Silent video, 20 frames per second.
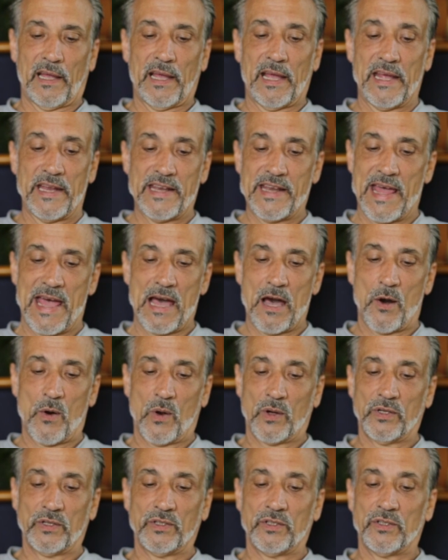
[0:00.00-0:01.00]
"And
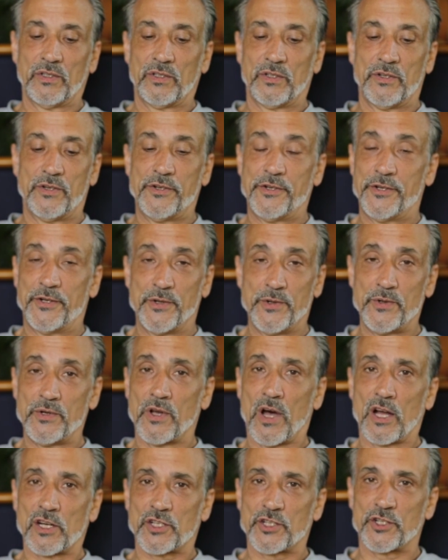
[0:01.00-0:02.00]
now do
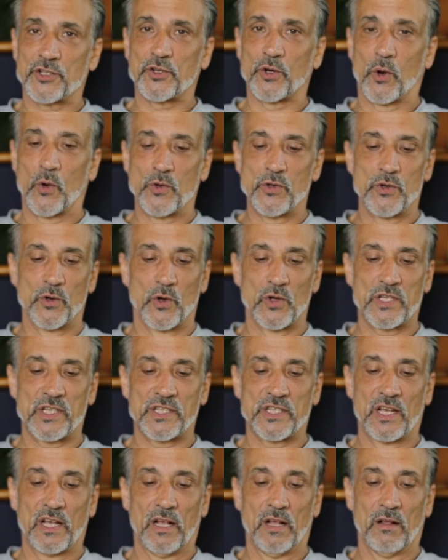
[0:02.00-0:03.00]
not show
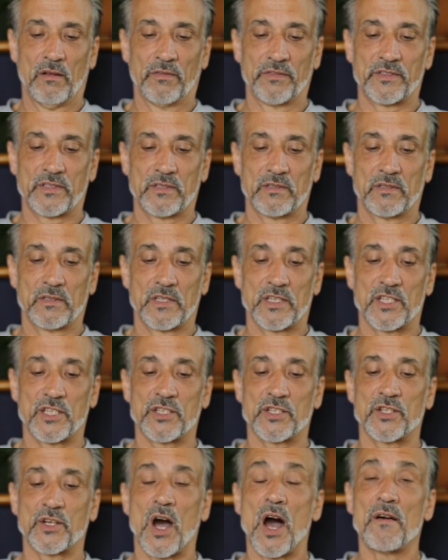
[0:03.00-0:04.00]
yourselves
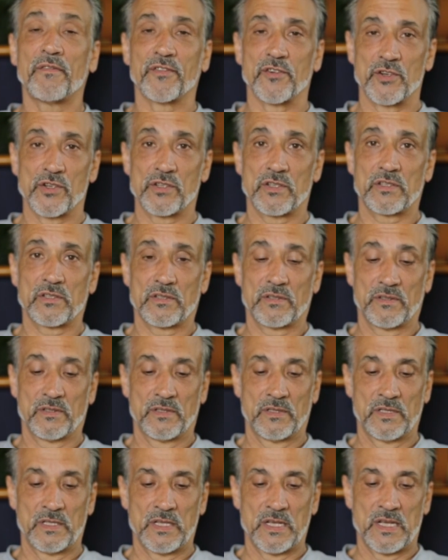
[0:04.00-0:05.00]
scoffers,
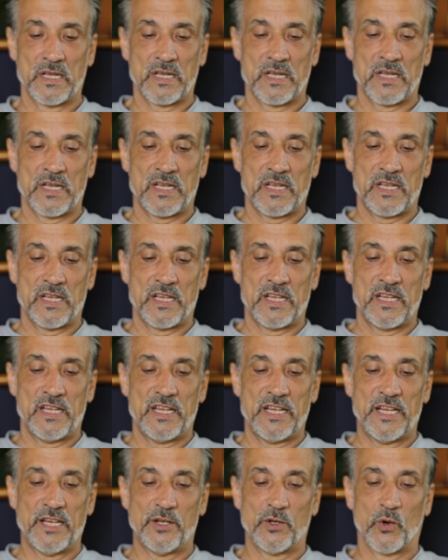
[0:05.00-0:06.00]

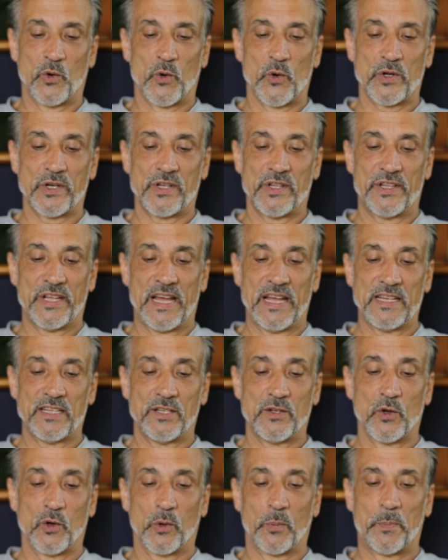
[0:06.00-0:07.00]
in order
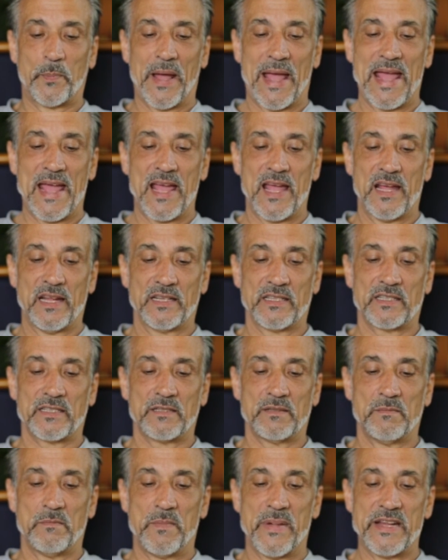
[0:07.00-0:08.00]
that your
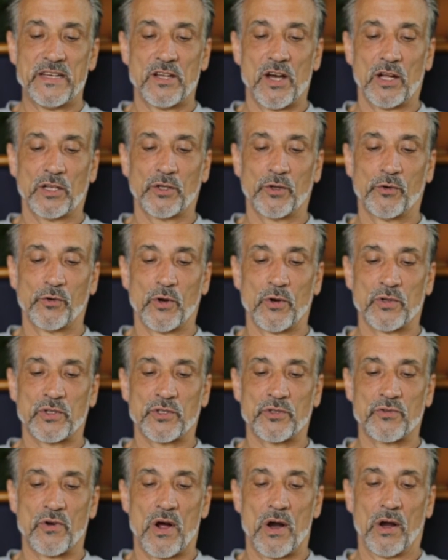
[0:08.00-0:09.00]
bands may not grow
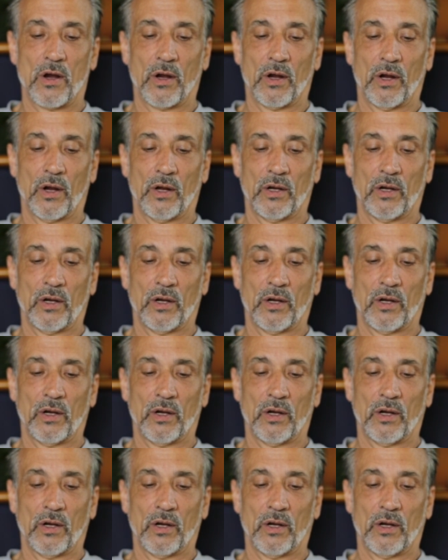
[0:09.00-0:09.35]
strong.